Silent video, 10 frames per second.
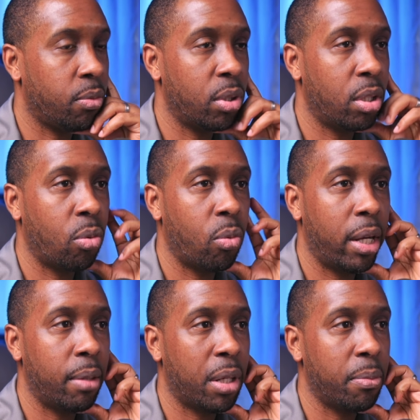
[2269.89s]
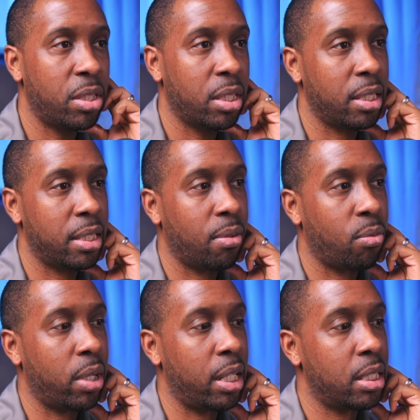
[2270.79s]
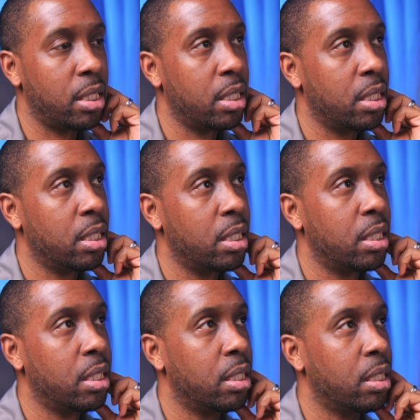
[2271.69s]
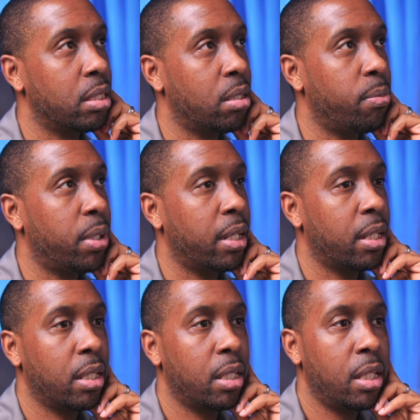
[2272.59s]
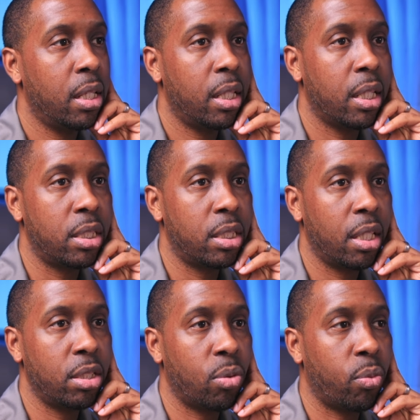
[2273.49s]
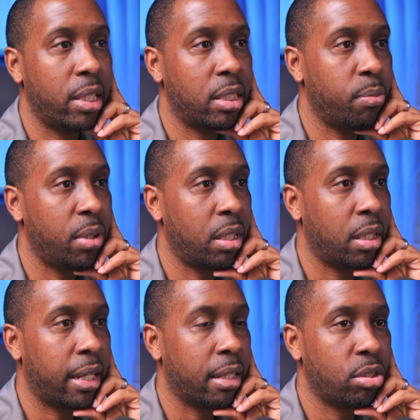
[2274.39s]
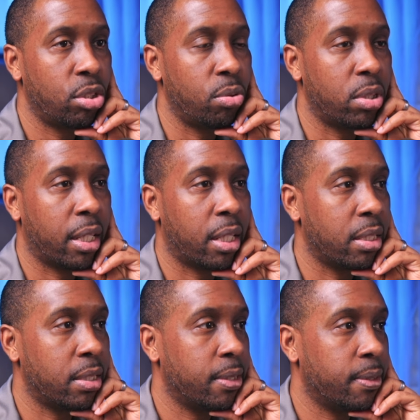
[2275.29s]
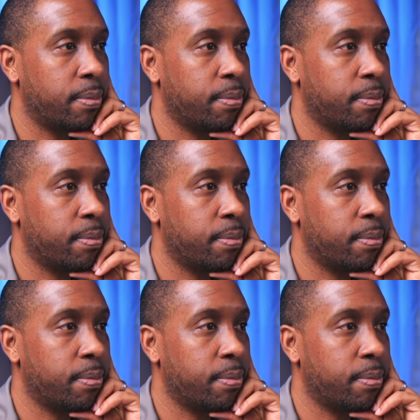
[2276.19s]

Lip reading: And we're going to wait, but I'm going to change that wait. Let's go back. Let's change the wait to be like 2 seconds.